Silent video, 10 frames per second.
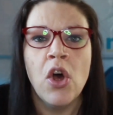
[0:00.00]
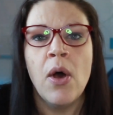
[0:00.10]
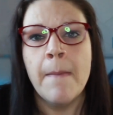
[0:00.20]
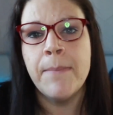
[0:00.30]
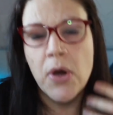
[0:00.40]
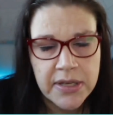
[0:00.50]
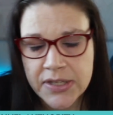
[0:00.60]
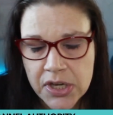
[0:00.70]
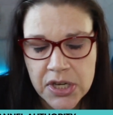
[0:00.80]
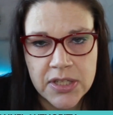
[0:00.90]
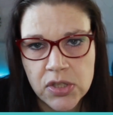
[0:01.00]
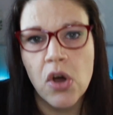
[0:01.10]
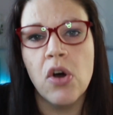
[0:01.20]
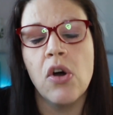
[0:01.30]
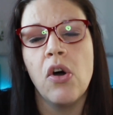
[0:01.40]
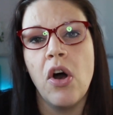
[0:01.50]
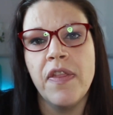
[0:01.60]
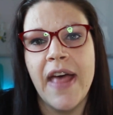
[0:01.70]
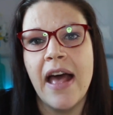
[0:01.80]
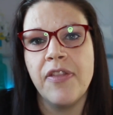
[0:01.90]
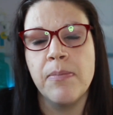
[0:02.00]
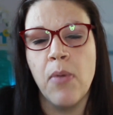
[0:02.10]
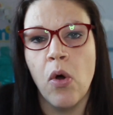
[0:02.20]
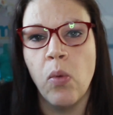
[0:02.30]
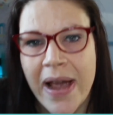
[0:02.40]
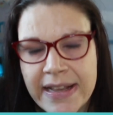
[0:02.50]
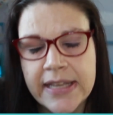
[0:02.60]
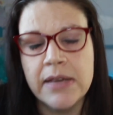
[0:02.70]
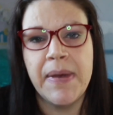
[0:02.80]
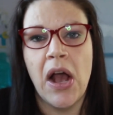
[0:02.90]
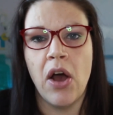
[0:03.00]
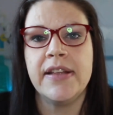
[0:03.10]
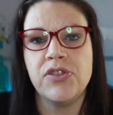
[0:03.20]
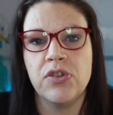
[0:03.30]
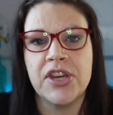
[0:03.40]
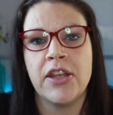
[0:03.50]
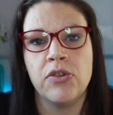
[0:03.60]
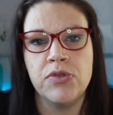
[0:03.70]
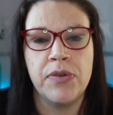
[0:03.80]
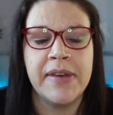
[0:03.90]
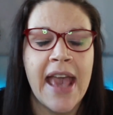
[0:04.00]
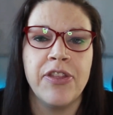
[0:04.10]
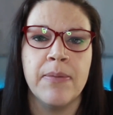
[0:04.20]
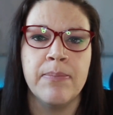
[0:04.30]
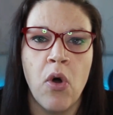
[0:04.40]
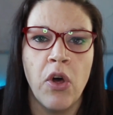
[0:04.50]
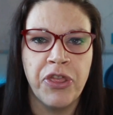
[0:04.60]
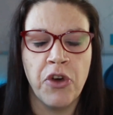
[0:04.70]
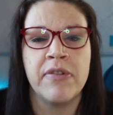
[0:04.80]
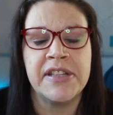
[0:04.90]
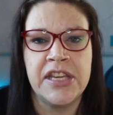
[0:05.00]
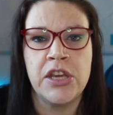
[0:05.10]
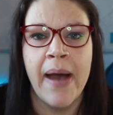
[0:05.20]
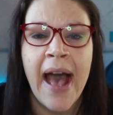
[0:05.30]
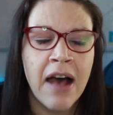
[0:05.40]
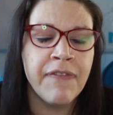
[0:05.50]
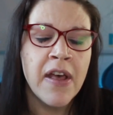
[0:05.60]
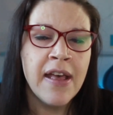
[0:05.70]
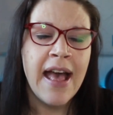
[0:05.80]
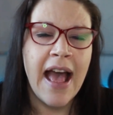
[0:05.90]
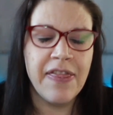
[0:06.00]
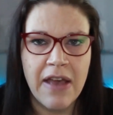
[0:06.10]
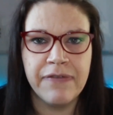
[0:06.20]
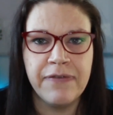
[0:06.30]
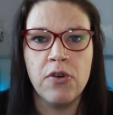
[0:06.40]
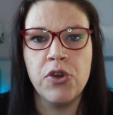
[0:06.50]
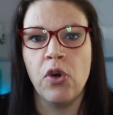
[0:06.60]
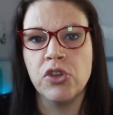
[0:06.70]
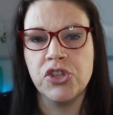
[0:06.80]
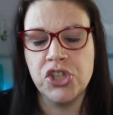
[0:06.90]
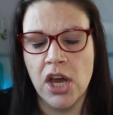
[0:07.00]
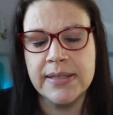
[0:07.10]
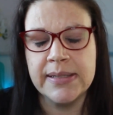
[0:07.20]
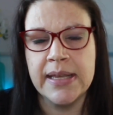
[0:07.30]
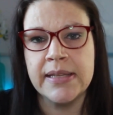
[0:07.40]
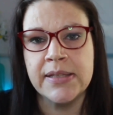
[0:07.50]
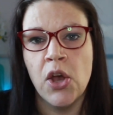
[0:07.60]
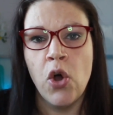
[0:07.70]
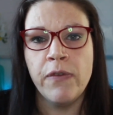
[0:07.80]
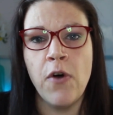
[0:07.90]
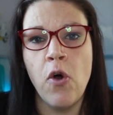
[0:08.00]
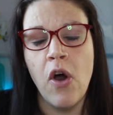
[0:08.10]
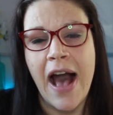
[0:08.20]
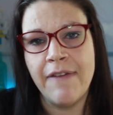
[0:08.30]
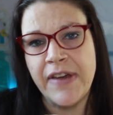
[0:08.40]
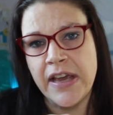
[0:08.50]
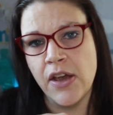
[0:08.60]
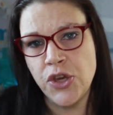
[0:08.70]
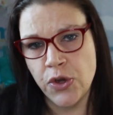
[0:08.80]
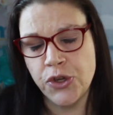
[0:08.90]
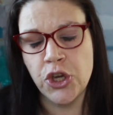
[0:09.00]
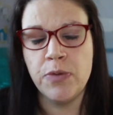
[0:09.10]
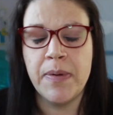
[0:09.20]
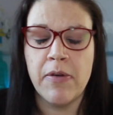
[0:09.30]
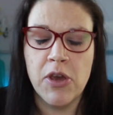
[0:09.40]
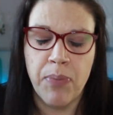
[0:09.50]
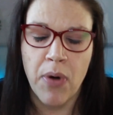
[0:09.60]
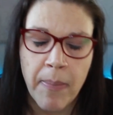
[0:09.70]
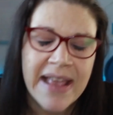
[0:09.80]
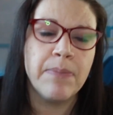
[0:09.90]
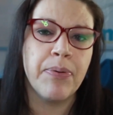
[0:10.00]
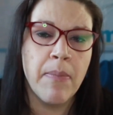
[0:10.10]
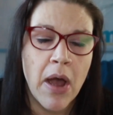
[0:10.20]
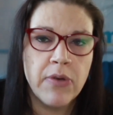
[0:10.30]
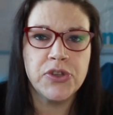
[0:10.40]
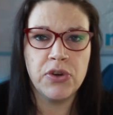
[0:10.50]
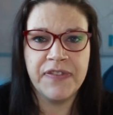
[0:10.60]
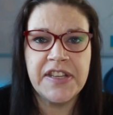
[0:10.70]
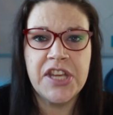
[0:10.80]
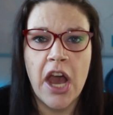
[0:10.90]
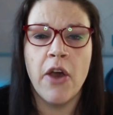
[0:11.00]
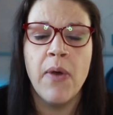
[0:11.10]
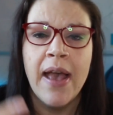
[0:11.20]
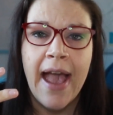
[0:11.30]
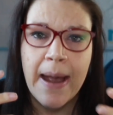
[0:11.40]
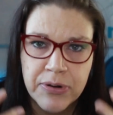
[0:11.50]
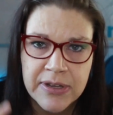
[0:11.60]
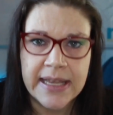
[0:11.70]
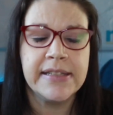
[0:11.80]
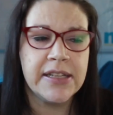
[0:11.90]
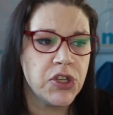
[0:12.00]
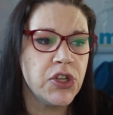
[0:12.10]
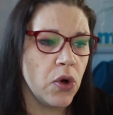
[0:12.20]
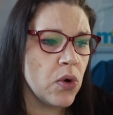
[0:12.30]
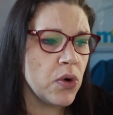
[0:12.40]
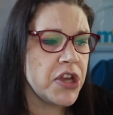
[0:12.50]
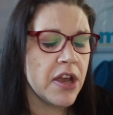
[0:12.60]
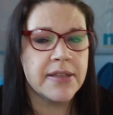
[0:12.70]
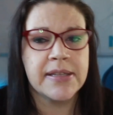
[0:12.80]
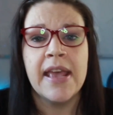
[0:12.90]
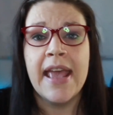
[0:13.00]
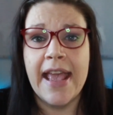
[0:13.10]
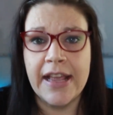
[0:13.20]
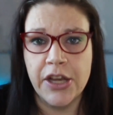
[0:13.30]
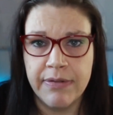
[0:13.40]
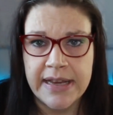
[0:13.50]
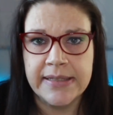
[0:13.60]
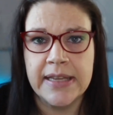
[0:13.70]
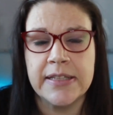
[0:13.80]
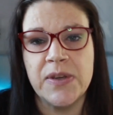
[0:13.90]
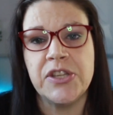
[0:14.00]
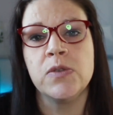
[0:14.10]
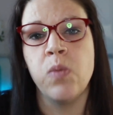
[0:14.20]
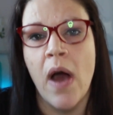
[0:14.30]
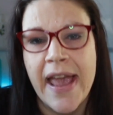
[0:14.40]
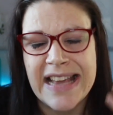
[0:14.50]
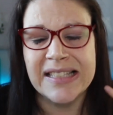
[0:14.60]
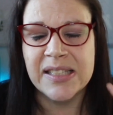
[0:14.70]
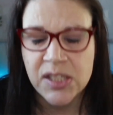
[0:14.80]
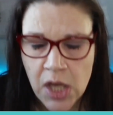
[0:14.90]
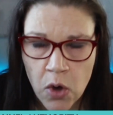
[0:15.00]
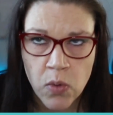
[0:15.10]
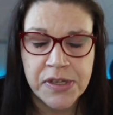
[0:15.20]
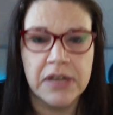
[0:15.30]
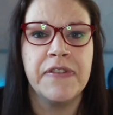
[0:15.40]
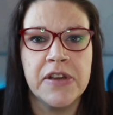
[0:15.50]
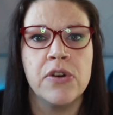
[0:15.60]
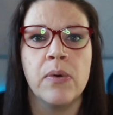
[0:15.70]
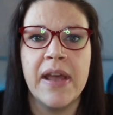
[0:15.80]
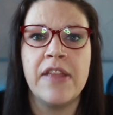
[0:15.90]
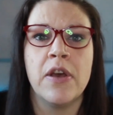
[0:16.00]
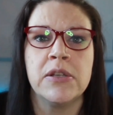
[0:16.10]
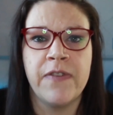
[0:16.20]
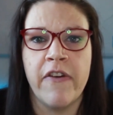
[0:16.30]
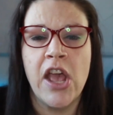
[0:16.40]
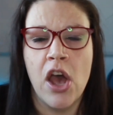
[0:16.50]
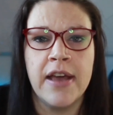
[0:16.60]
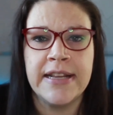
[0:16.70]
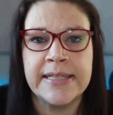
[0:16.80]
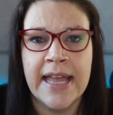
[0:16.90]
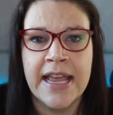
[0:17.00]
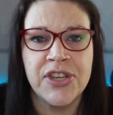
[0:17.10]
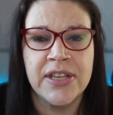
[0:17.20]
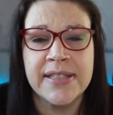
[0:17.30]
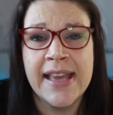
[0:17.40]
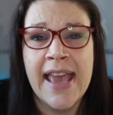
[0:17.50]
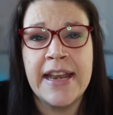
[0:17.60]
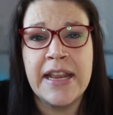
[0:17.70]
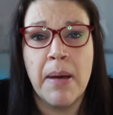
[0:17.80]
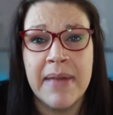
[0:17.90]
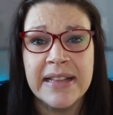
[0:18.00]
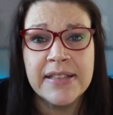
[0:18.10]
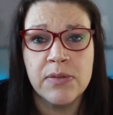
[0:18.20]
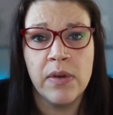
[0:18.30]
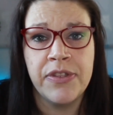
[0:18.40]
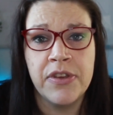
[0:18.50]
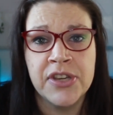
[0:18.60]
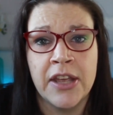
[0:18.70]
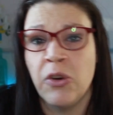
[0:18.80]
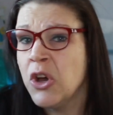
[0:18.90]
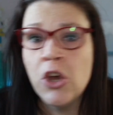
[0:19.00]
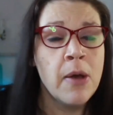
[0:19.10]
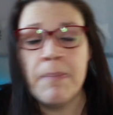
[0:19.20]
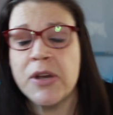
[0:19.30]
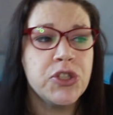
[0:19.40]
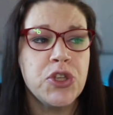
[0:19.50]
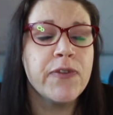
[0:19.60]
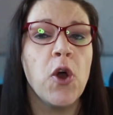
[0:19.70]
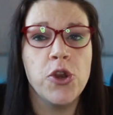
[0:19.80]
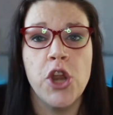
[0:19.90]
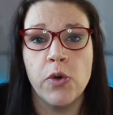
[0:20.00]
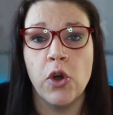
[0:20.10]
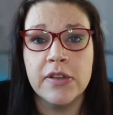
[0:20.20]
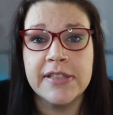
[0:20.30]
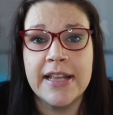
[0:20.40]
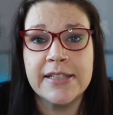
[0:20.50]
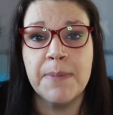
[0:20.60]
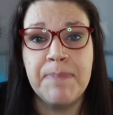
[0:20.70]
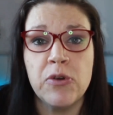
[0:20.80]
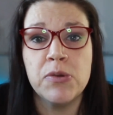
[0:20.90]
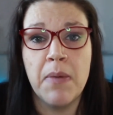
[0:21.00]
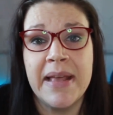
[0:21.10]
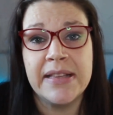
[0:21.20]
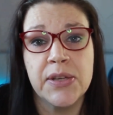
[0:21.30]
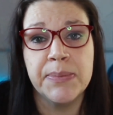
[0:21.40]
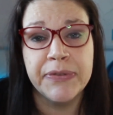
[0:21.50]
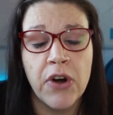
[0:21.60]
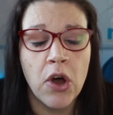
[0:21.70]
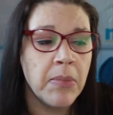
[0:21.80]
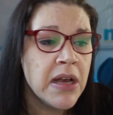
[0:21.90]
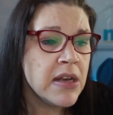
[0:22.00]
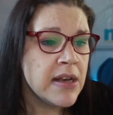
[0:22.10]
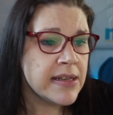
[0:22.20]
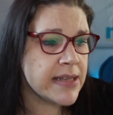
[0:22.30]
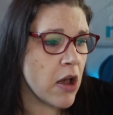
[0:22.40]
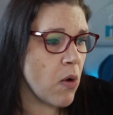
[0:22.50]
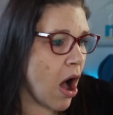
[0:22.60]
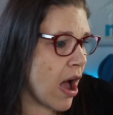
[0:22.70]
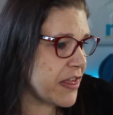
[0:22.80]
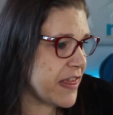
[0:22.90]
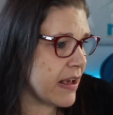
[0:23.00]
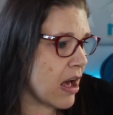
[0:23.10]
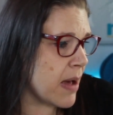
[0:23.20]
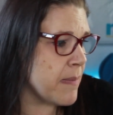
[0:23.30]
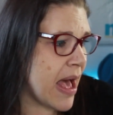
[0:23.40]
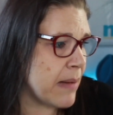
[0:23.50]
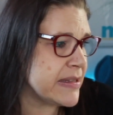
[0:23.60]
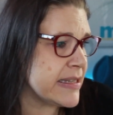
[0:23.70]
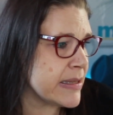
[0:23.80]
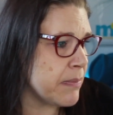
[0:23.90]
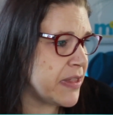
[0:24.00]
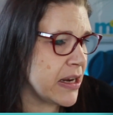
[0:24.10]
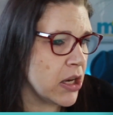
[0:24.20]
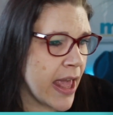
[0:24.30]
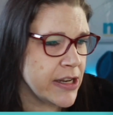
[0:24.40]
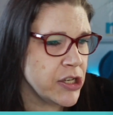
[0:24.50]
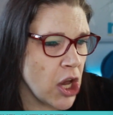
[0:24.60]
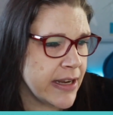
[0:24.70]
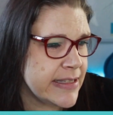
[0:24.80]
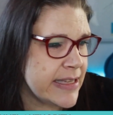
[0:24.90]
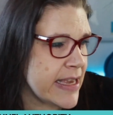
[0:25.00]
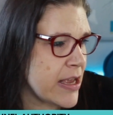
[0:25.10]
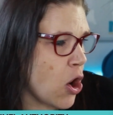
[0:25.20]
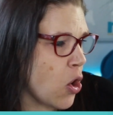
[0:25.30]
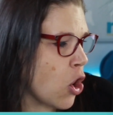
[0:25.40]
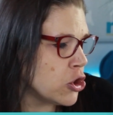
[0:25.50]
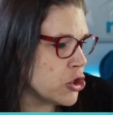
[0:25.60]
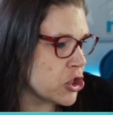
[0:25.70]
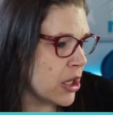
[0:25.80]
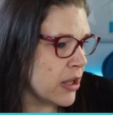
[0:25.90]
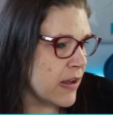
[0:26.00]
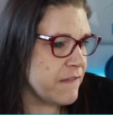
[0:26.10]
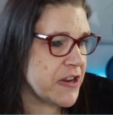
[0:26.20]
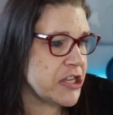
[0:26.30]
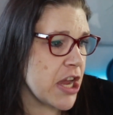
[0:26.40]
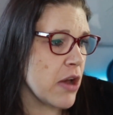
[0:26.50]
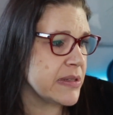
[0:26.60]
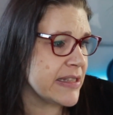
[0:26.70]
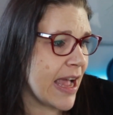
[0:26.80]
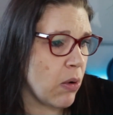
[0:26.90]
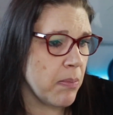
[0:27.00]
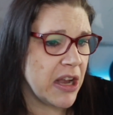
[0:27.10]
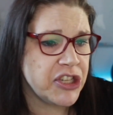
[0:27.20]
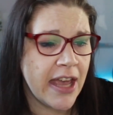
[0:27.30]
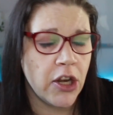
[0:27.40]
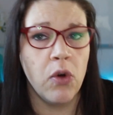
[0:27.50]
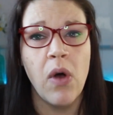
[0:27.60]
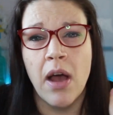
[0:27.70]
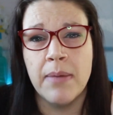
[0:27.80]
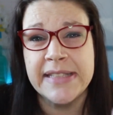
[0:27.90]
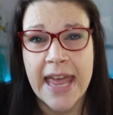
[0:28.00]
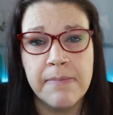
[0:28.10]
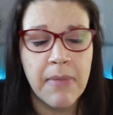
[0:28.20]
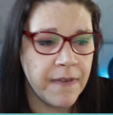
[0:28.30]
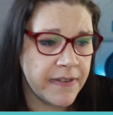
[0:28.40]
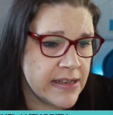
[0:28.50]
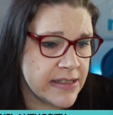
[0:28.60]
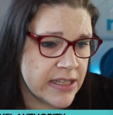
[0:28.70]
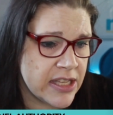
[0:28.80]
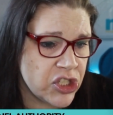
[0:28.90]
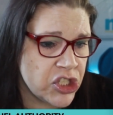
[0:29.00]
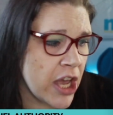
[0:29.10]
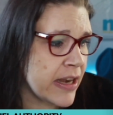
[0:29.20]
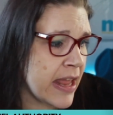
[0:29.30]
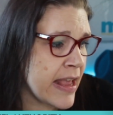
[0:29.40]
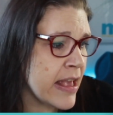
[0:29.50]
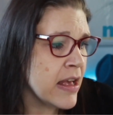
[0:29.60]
points you're going to score on that, the more weighting behind your channel you get, the more authority you have, and therefore your chances for having YouTube promote your video and present it to your audience increases, which is why it's so difficult in those very early stages to get any momentum with your channel, because you've got no content to build momentum from. So I think I'm up to something like 90 odd videos now on my channel. I'm 10 months into this journey.